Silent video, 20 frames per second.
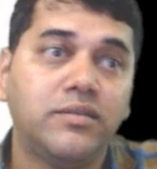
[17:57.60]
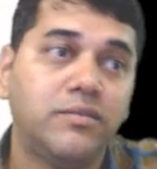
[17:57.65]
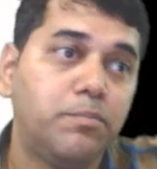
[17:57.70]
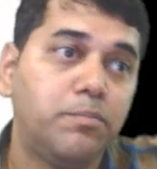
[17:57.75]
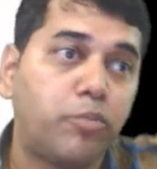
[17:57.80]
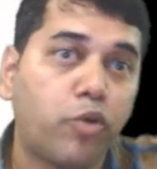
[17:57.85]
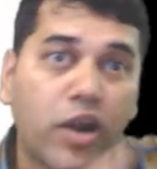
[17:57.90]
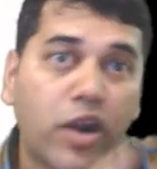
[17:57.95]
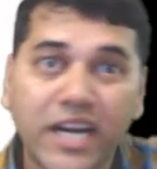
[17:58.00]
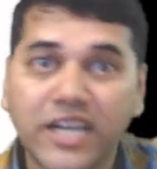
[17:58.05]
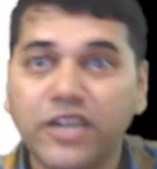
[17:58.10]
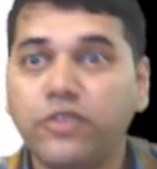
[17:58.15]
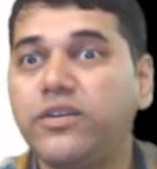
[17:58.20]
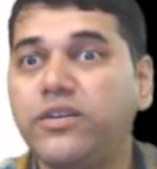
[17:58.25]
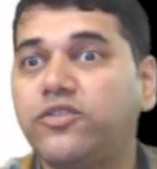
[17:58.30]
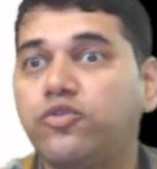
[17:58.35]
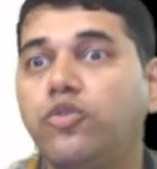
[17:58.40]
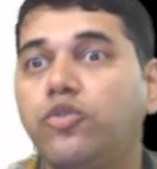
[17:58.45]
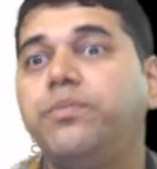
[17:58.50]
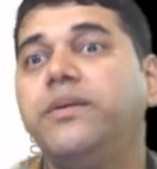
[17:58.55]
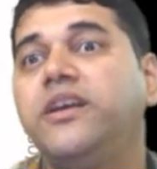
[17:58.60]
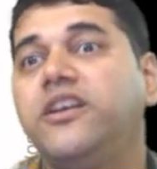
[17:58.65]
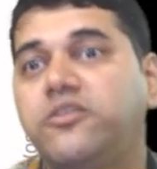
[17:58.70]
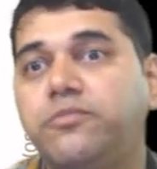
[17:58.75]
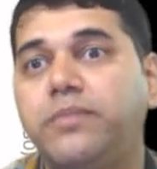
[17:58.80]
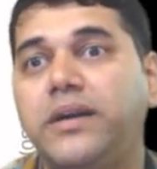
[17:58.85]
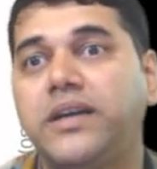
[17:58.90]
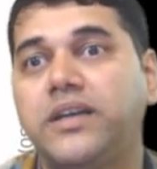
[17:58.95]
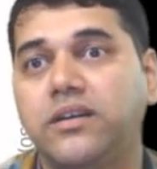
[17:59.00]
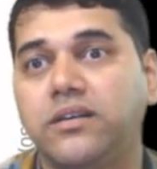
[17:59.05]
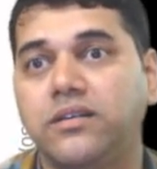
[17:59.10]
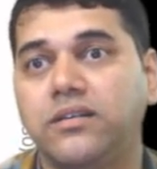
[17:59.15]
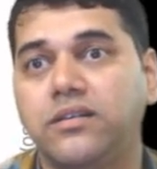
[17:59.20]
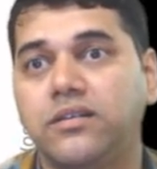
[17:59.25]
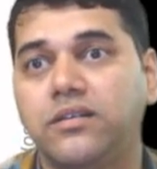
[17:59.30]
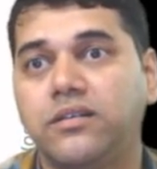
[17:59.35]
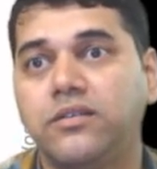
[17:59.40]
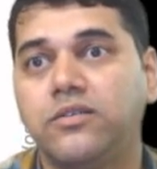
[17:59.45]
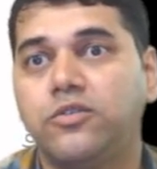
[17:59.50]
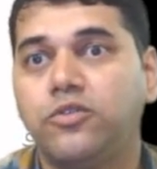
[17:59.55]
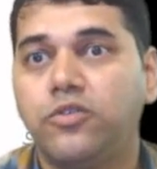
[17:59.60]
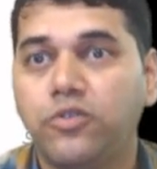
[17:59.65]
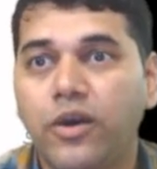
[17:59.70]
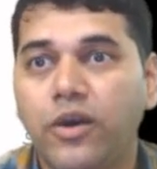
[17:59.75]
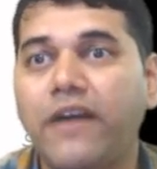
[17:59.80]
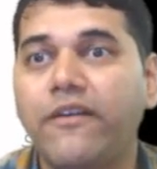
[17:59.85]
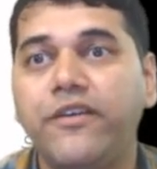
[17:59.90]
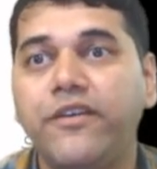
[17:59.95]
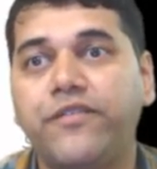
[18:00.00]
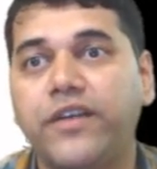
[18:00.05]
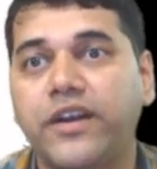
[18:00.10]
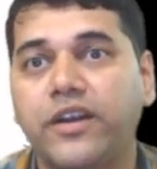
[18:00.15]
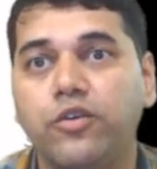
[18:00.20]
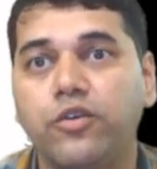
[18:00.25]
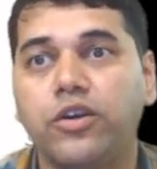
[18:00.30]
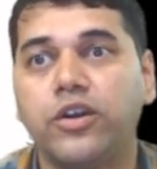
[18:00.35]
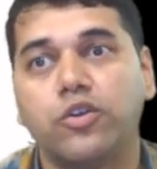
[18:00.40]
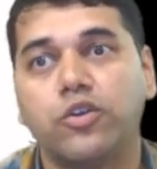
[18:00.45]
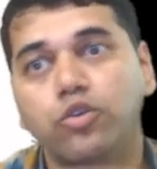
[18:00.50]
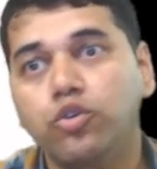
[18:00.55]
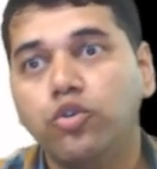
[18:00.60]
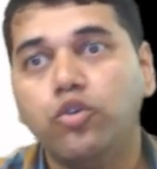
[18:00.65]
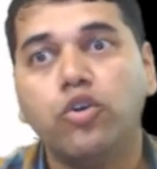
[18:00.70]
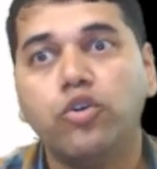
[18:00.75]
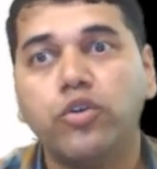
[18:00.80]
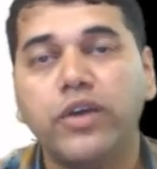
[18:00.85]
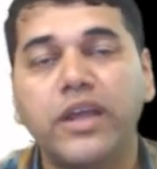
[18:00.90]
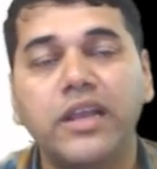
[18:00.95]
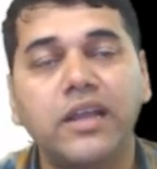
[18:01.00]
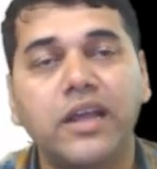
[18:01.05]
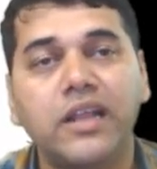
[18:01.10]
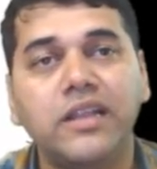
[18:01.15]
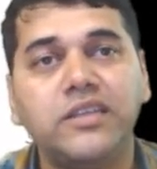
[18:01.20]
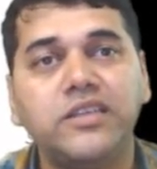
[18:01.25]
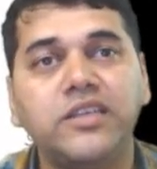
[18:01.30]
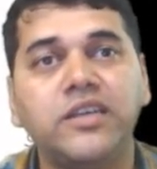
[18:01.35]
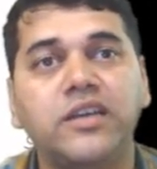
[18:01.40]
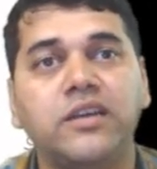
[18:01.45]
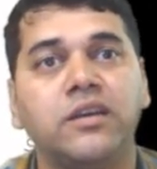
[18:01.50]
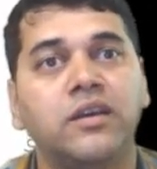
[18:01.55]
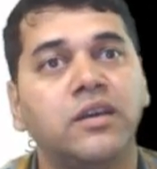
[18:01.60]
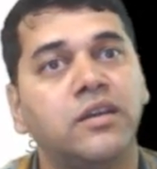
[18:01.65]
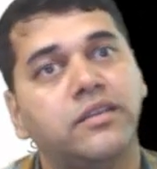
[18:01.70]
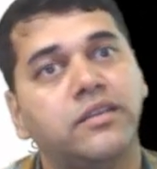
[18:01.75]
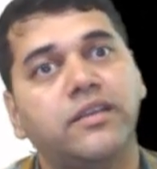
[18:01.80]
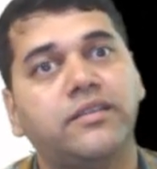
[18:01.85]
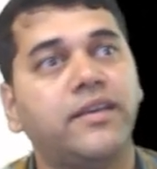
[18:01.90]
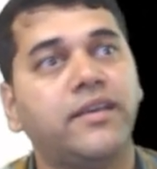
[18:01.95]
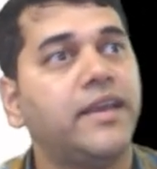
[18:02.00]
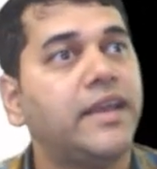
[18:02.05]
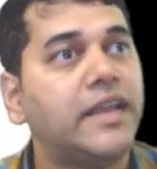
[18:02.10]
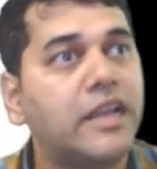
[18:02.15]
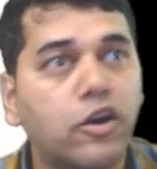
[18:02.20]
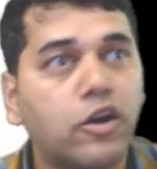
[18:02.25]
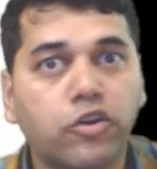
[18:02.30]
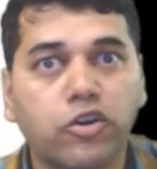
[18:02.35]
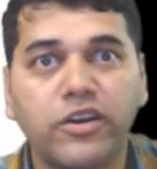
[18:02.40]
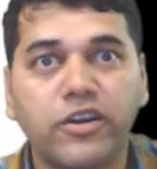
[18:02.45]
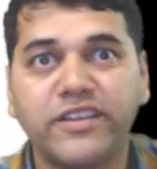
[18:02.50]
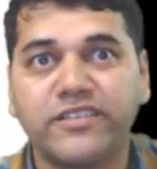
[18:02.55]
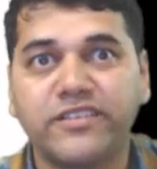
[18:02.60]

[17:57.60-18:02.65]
product-wise grouping is better to have effective control. You go to LG, they say electronic